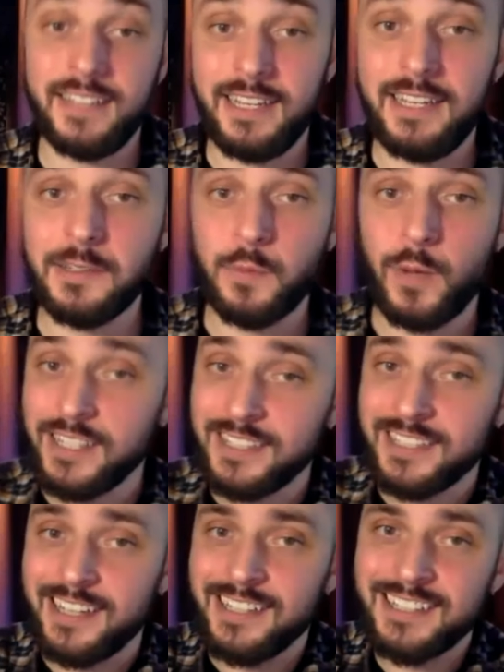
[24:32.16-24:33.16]
is what it
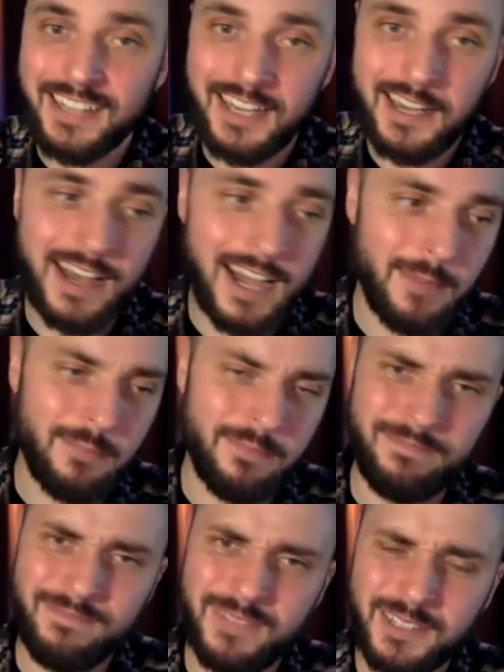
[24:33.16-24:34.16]
says. I
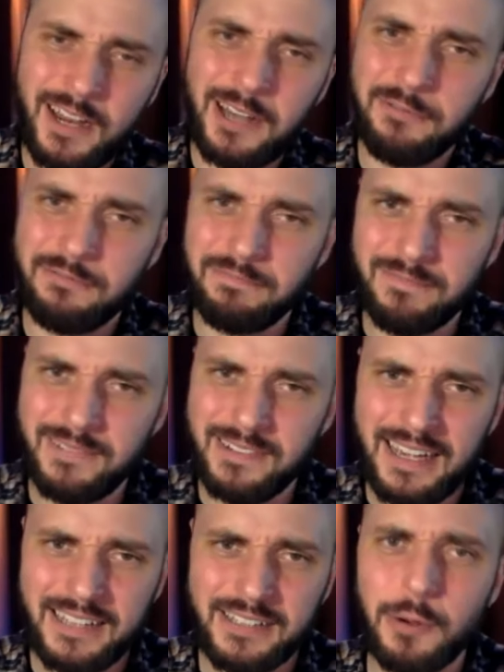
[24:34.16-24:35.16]

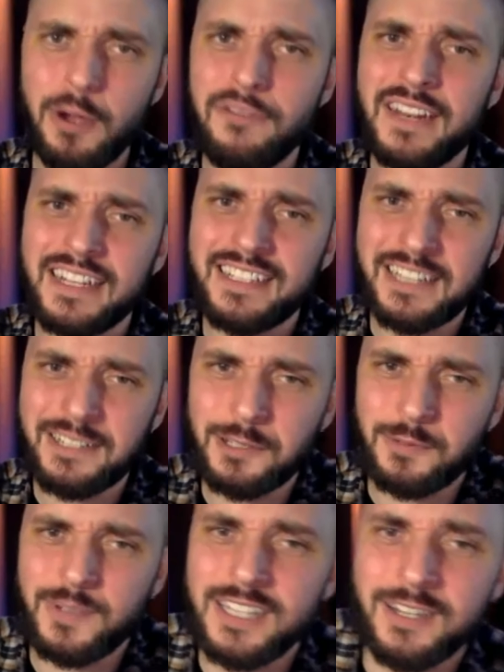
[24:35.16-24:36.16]
don't know if it
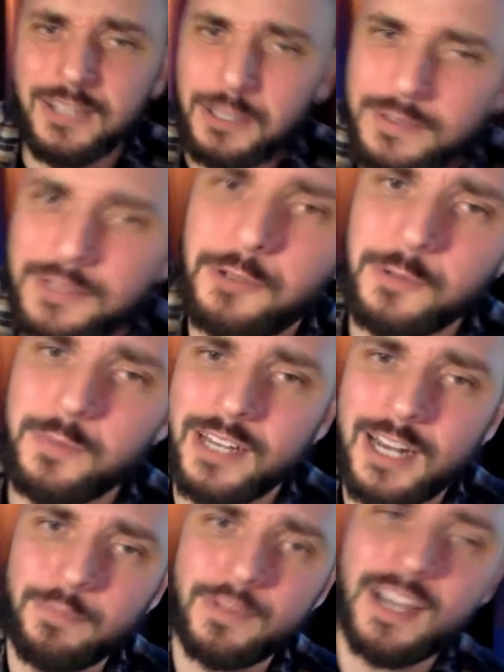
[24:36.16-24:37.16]
exists really on YouTube, but
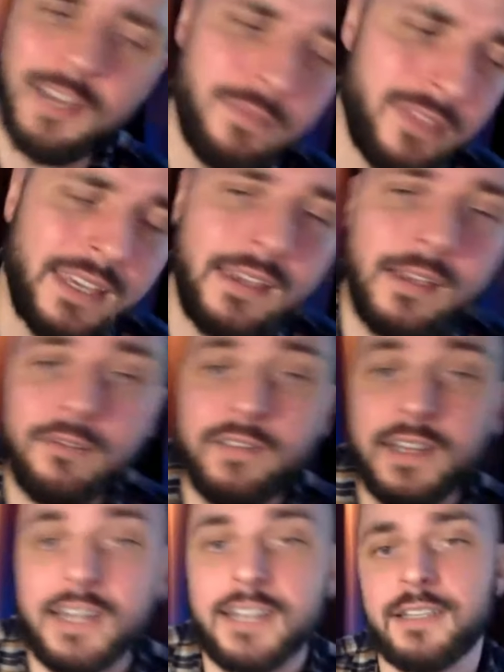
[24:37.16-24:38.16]
I'm thinking of
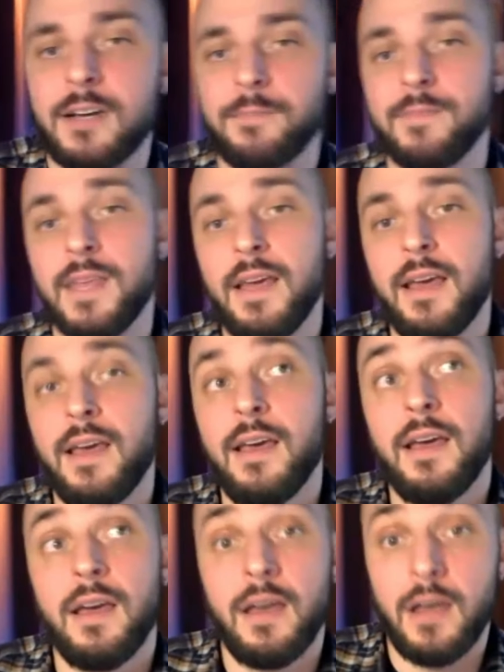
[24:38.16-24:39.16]
it as
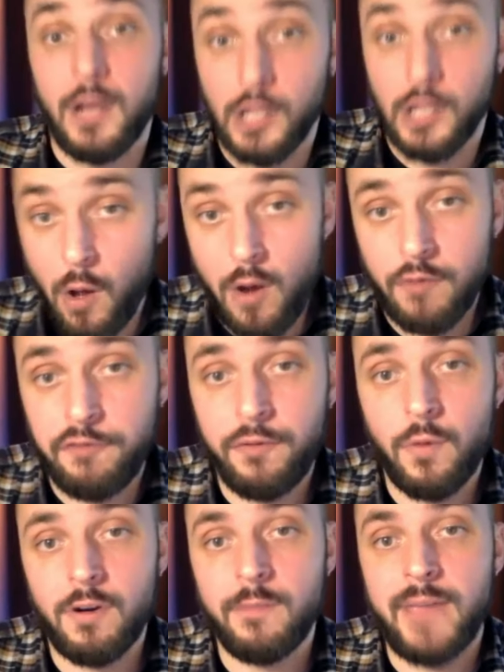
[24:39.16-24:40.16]

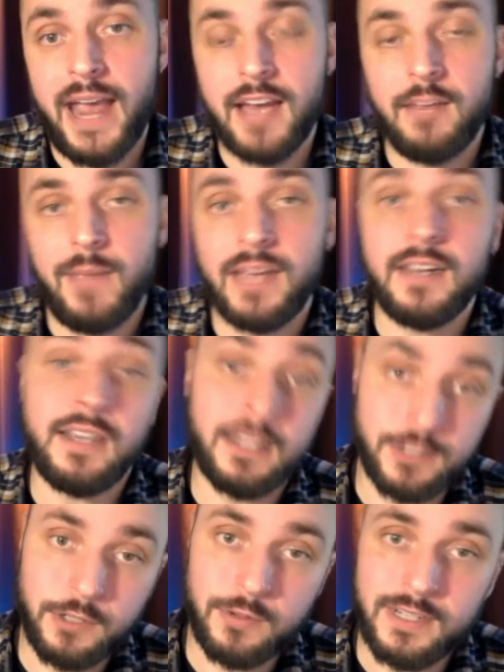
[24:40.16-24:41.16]
long-form animated
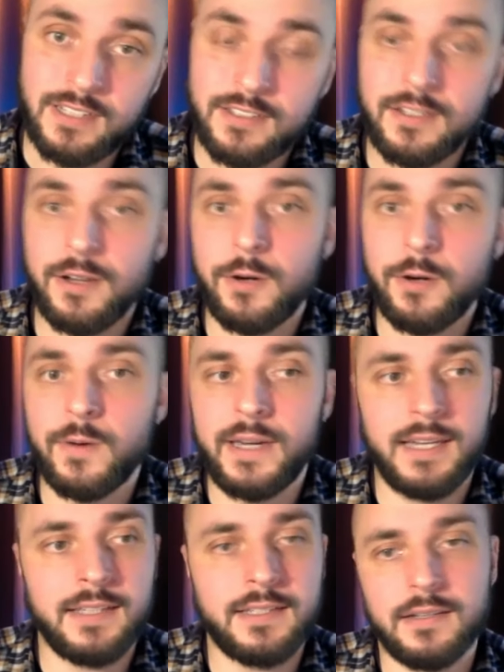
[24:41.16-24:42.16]
history. So
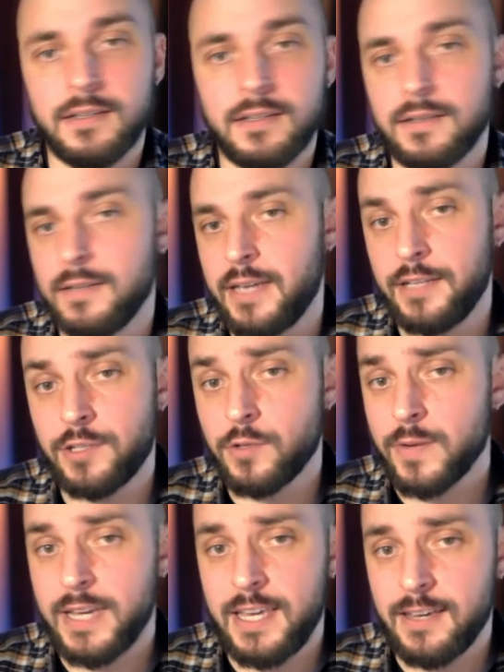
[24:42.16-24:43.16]
it's
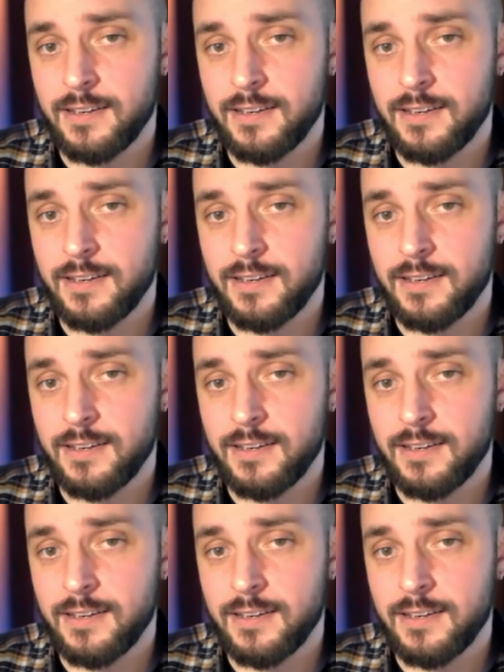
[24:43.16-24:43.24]
history